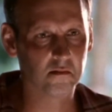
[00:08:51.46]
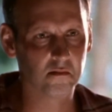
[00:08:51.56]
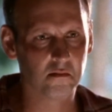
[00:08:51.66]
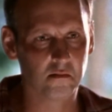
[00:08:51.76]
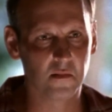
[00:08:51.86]
the
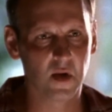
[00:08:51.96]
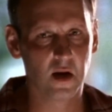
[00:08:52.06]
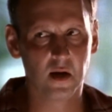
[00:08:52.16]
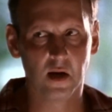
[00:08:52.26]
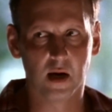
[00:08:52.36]
whole way.
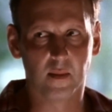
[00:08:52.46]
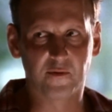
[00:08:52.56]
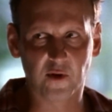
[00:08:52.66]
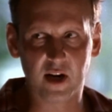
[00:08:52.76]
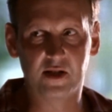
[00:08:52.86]
I'm
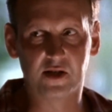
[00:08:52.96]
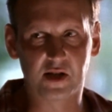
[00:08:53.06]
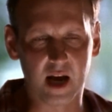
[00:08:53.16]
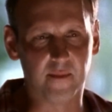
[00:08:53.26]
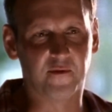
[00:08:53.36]
afraid your
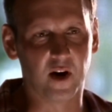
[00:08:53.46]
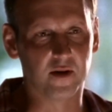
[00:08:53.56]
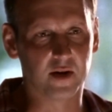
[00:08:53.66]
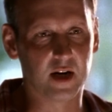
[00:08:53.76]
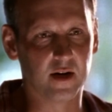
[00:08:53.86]

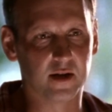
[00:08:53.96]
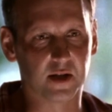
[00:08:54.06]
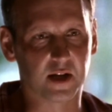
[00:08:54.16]
stepfather here is a